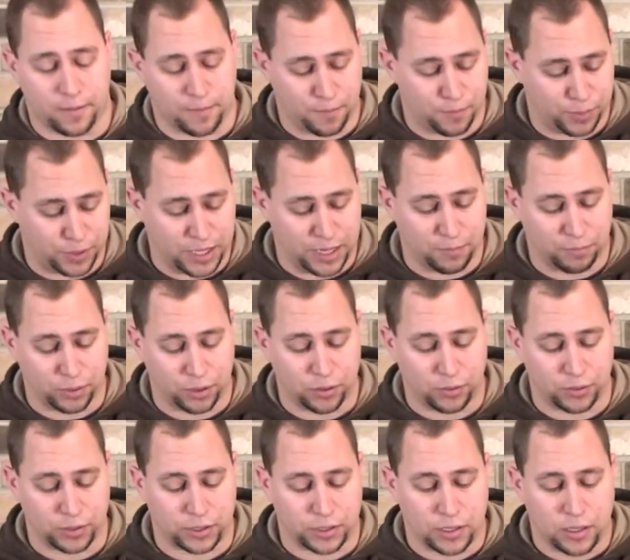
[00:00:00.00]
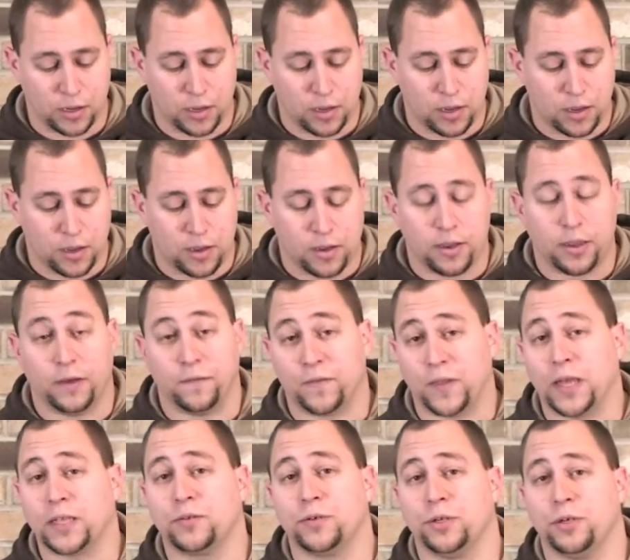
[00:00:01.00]
play blues, if
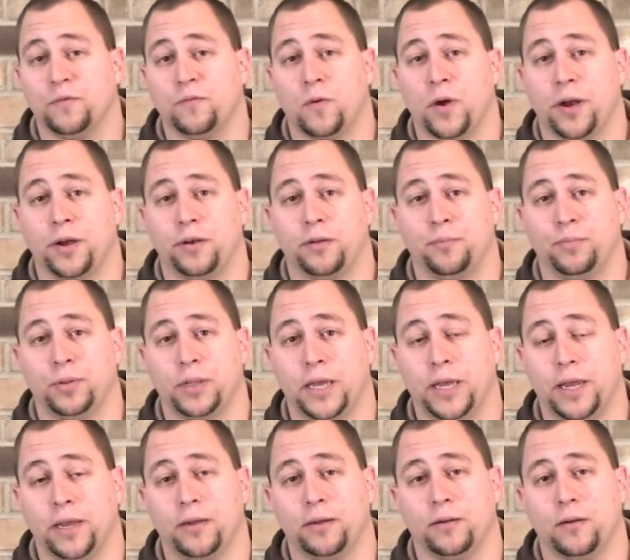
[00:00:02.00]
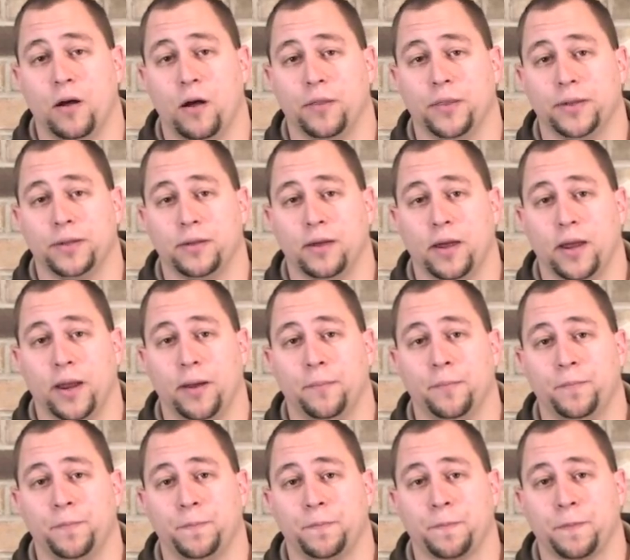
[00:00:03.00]
that's what you've wanted to play all the time,
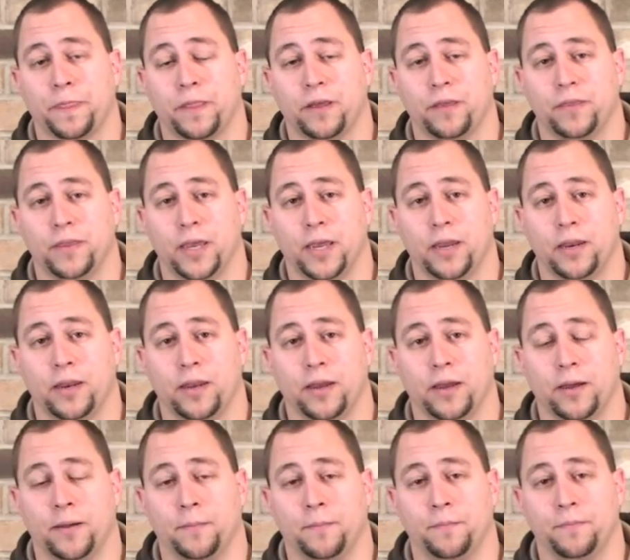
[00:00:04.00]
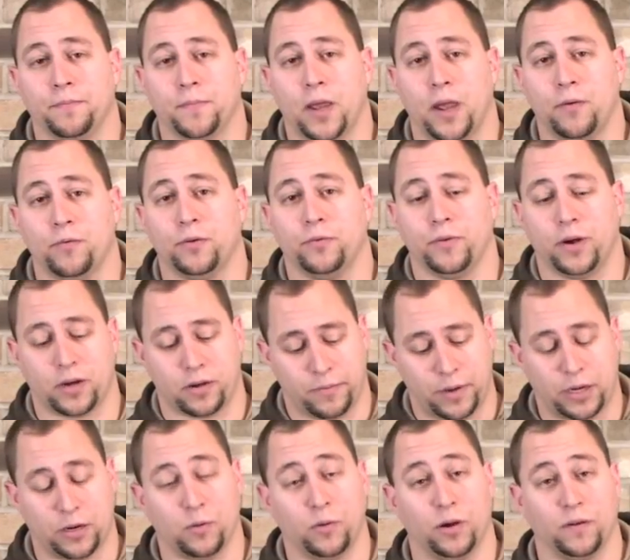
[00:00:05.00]
then I would
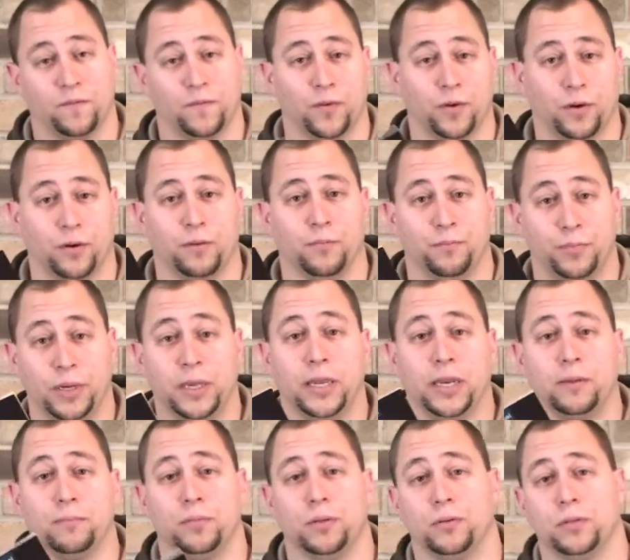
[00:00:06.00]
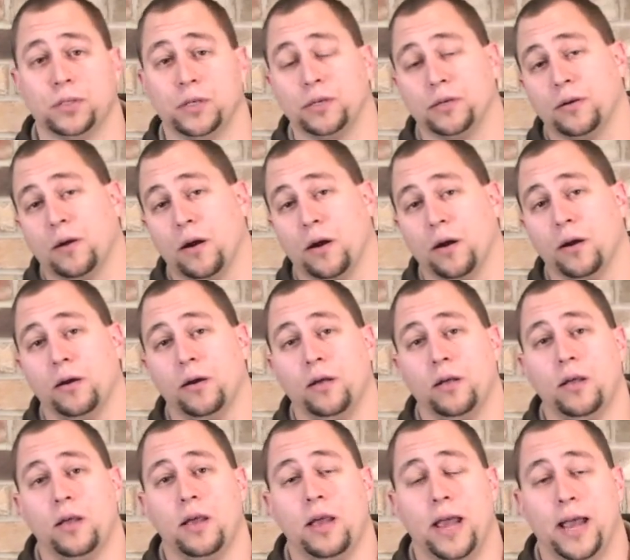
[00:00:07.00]
recommend going for beginning blues guitar
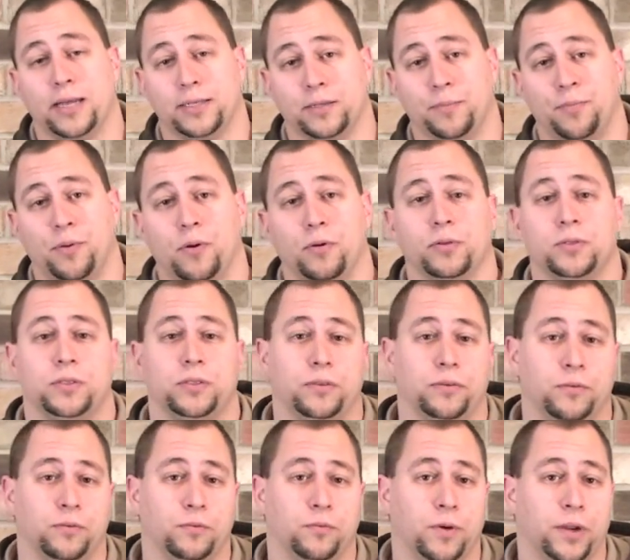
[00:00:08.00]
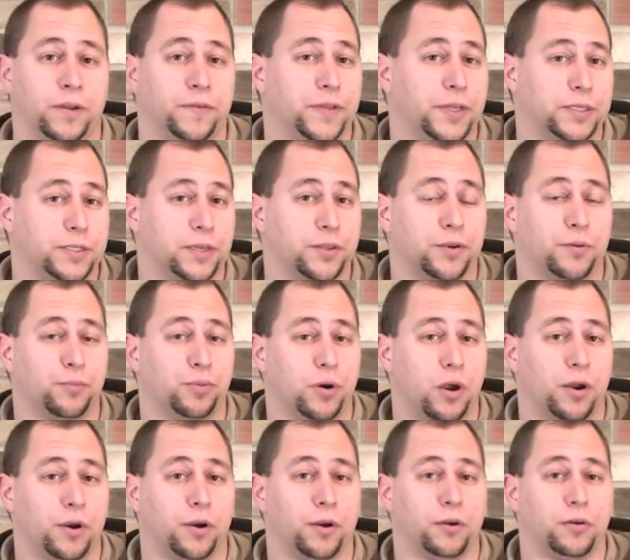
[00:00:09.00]
as opposed to one of these other
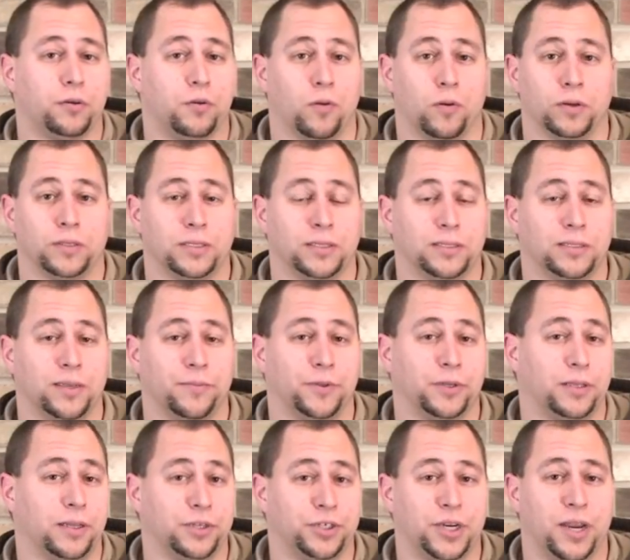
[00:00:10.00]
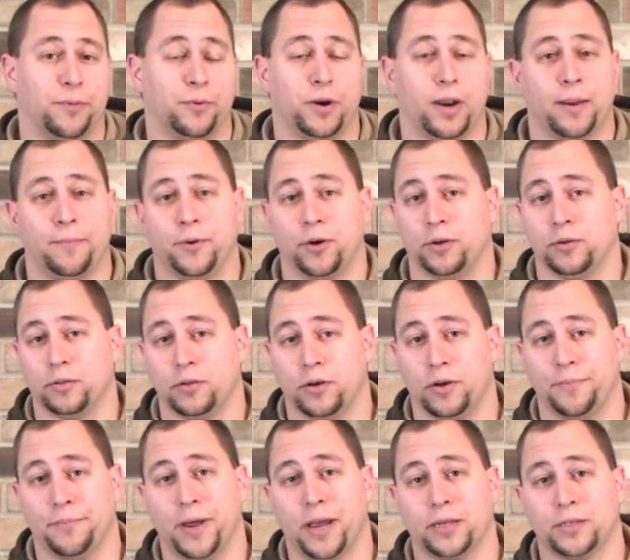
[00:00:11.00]
broader courses, something like Jamarama or Learn
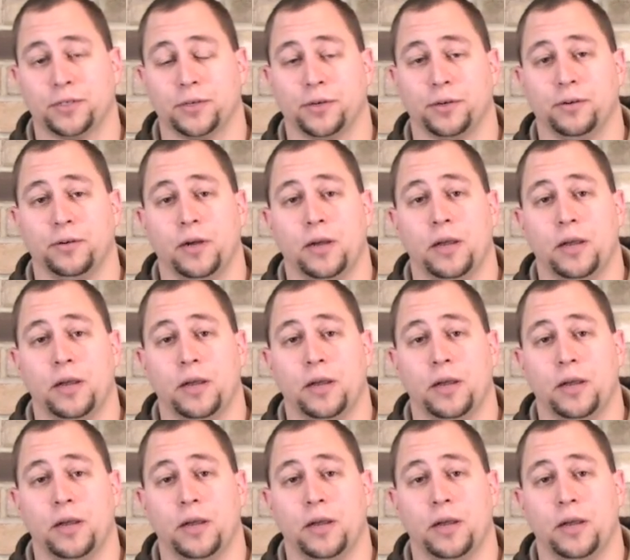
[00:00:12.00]
and Master